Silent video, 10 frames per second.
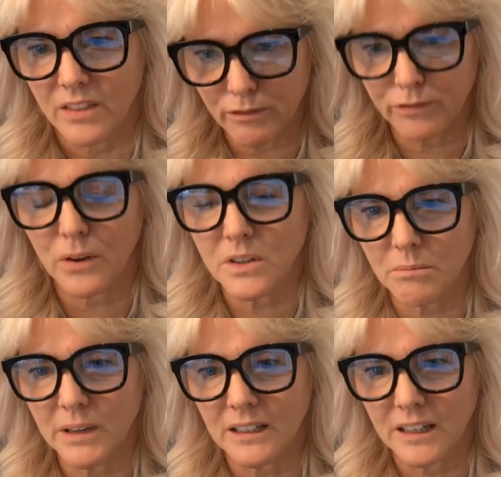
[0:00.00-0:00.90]
then
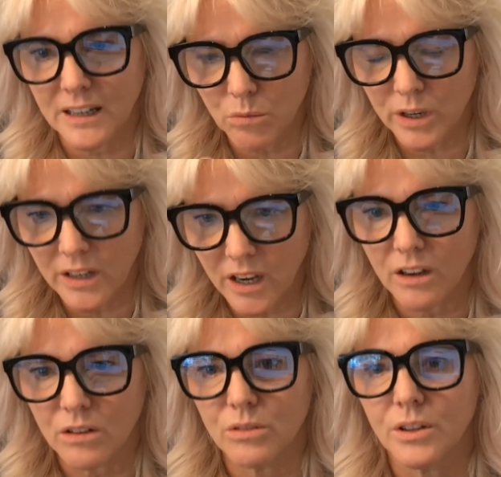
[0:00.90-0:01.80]
fundamentally we
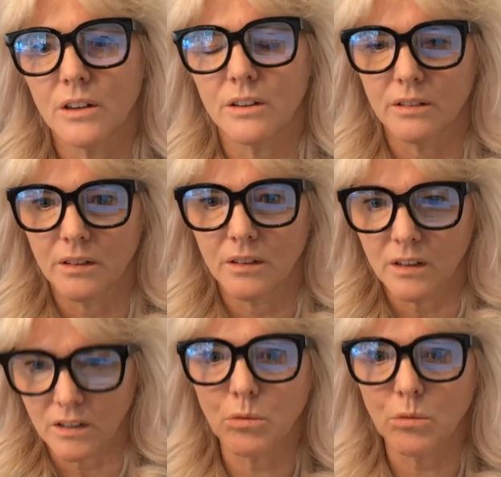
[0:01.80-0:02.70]
know that
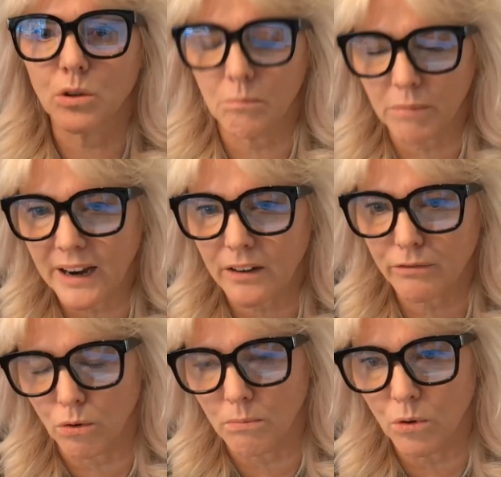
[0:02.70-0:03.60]
they will come back
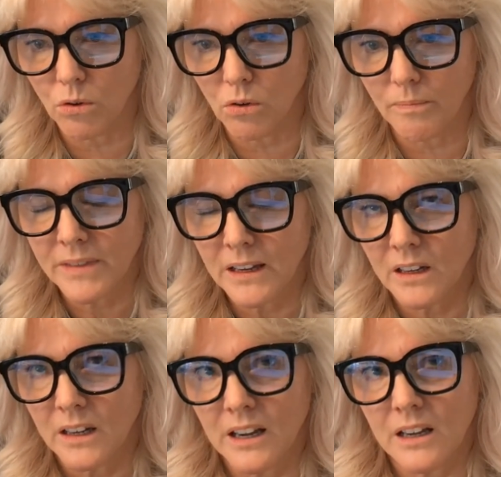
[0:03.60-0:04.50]
for more.
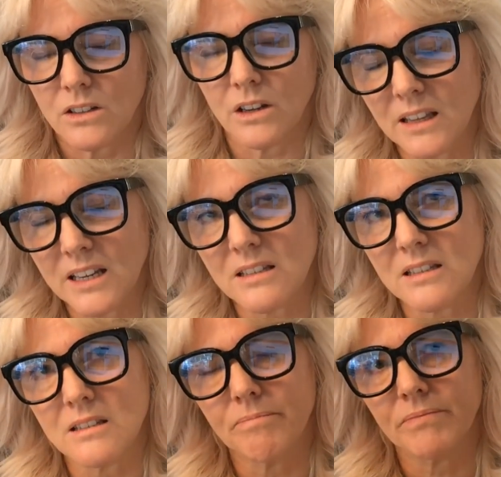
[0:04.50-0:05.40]

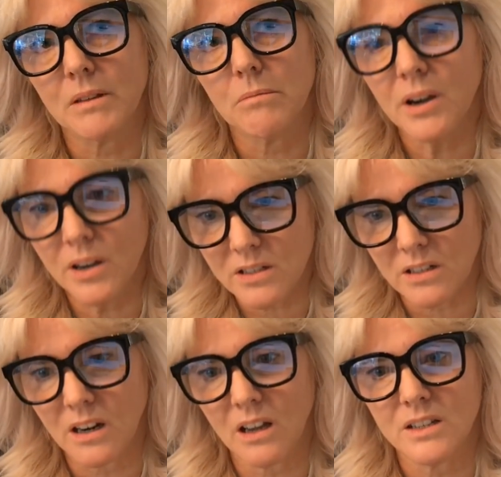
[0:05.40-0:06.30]
This
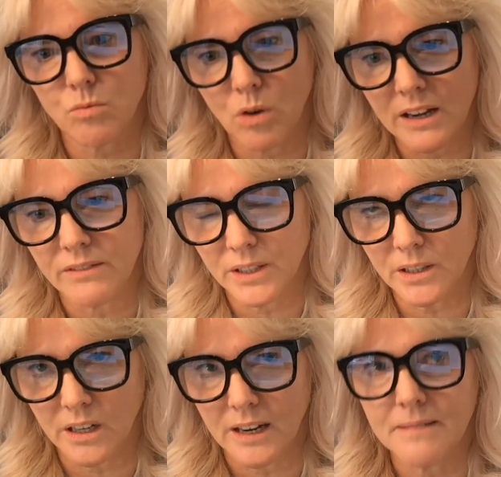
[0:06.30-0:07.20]
personalized way of
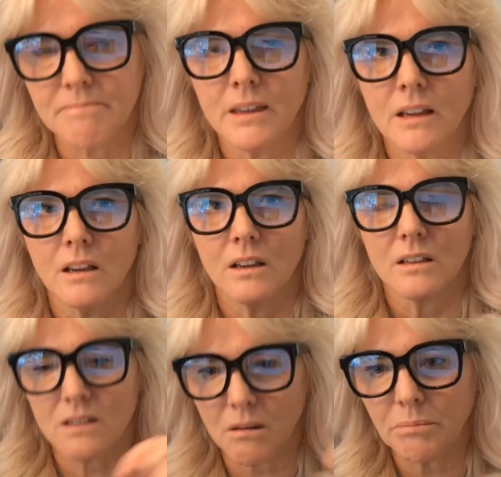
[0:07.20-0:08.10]
learning,
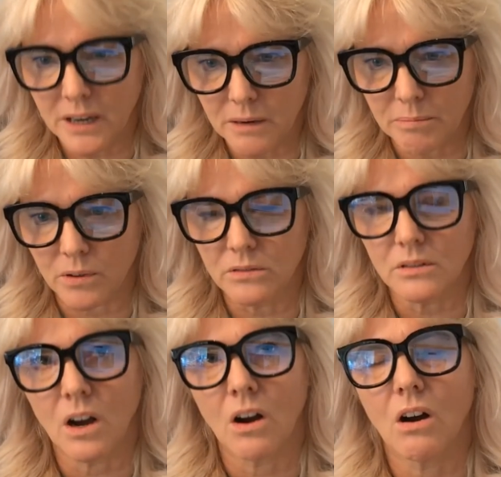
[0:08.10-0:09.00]
some
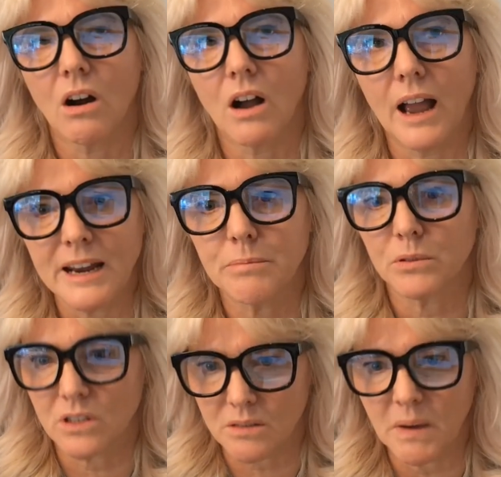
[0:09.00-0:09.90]
people are
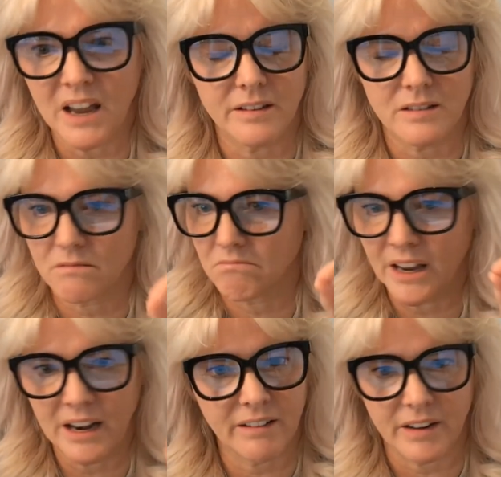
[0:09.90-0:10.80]
able to spend
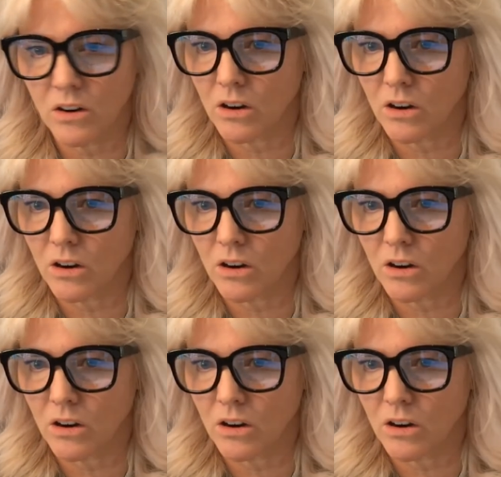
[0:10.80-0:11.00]
an hour and a